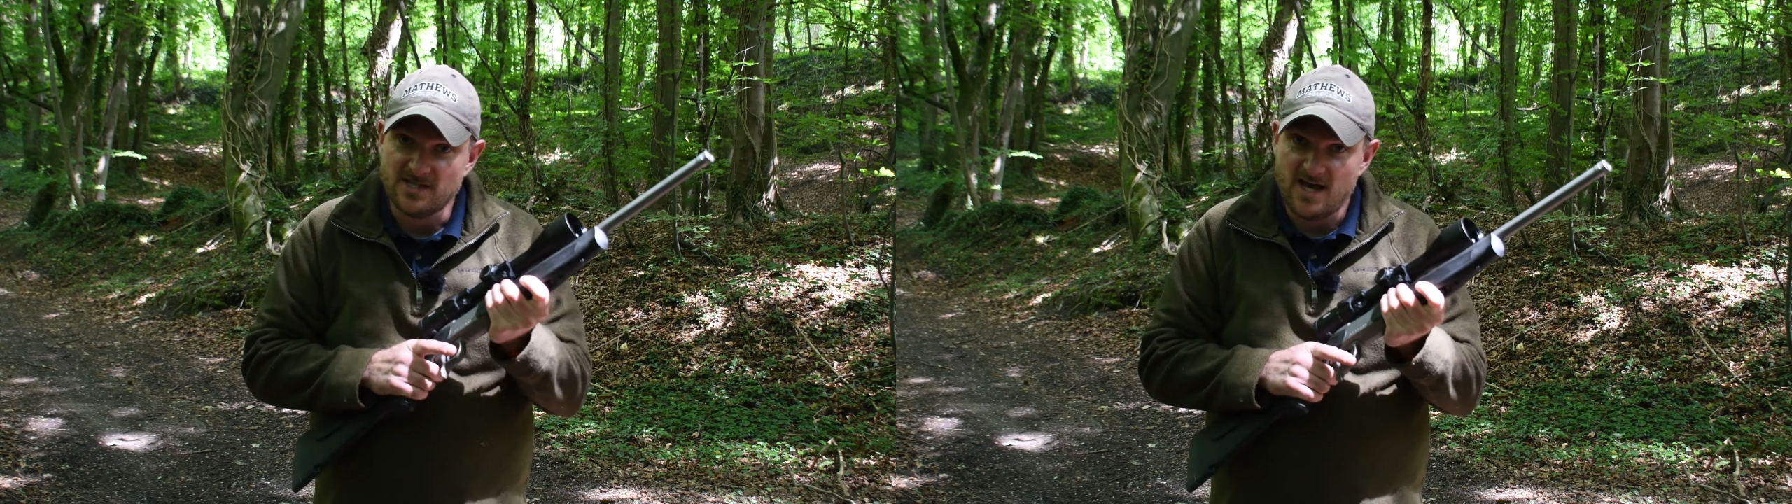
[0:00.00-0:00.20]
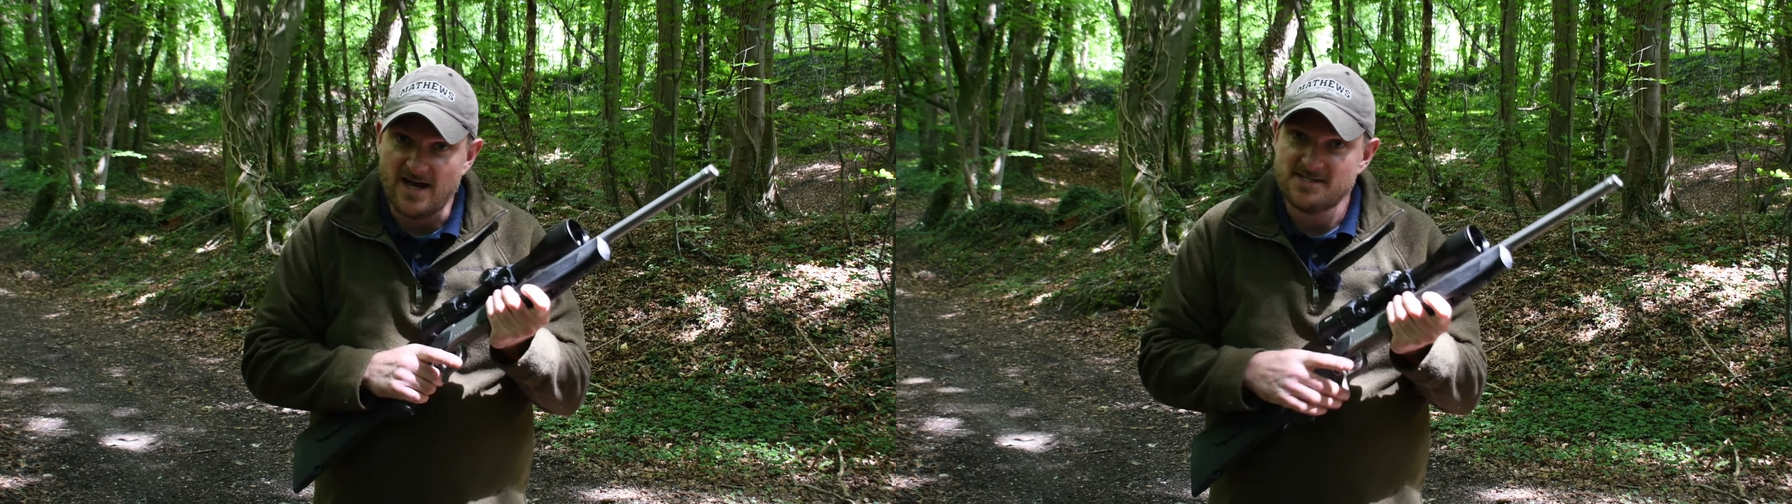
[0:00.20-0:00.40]
is
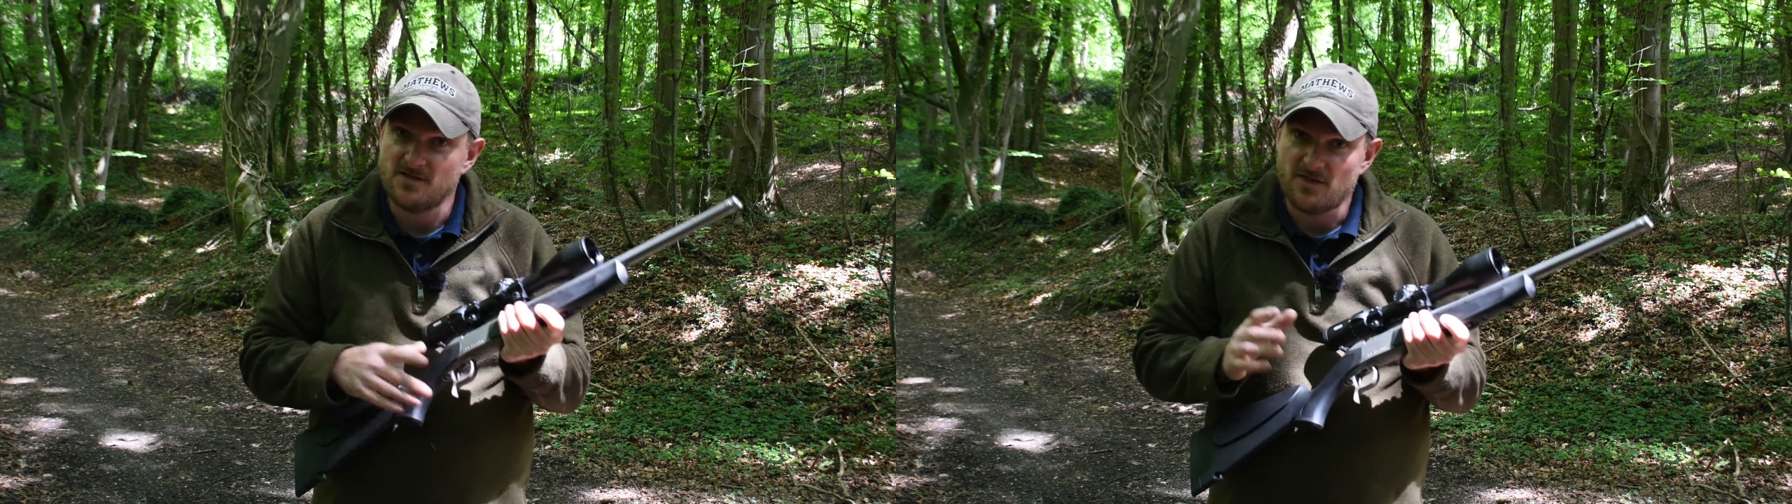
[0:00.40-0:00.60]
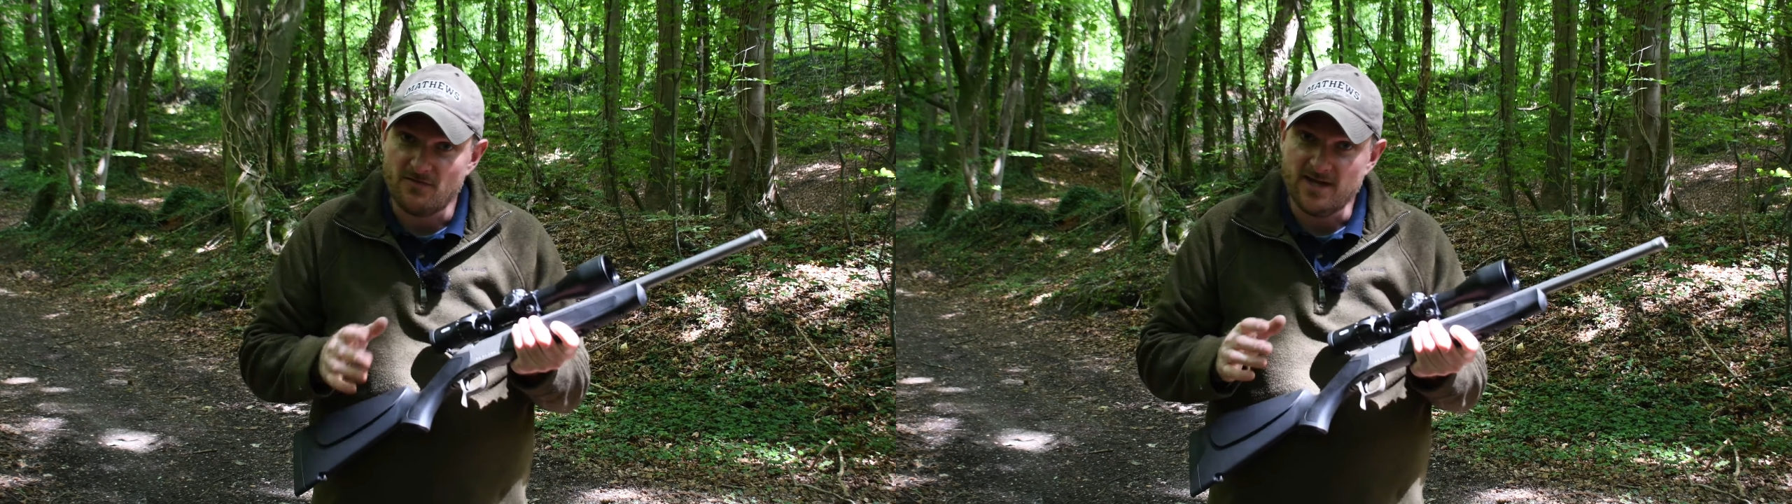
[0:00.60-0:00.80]
light
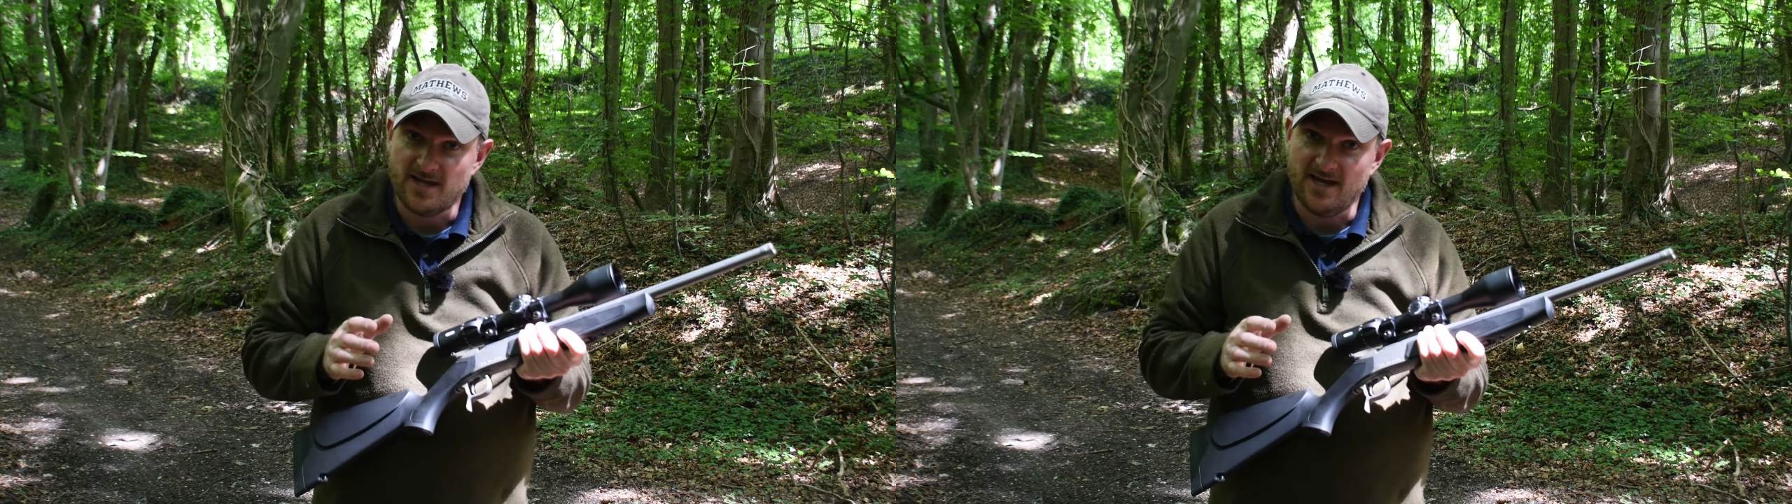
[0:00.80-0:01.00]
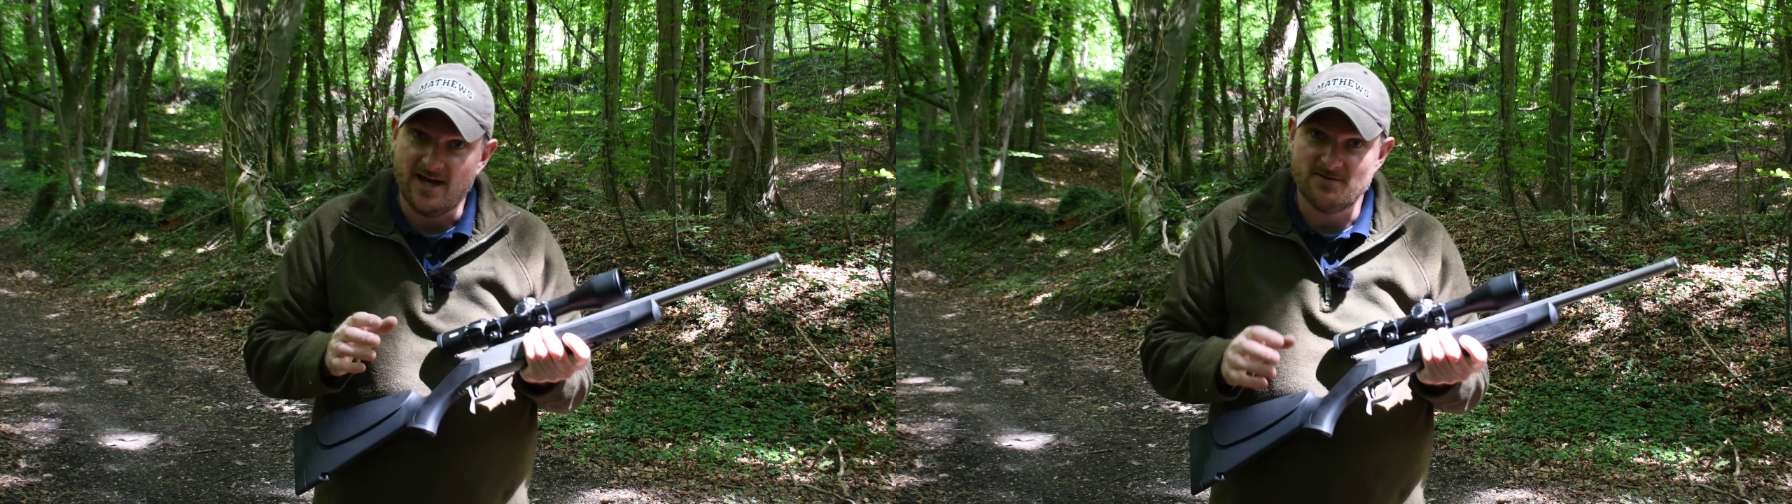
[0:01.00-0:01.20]
at 3
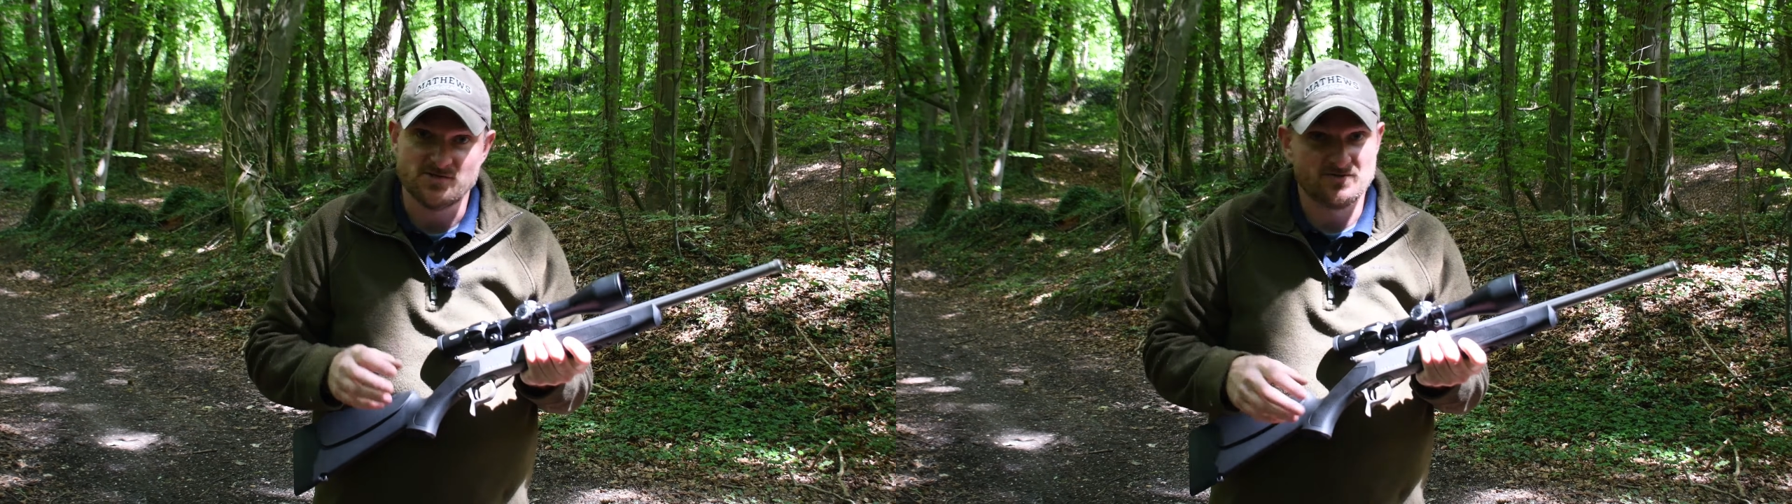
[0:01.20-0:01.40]
kilos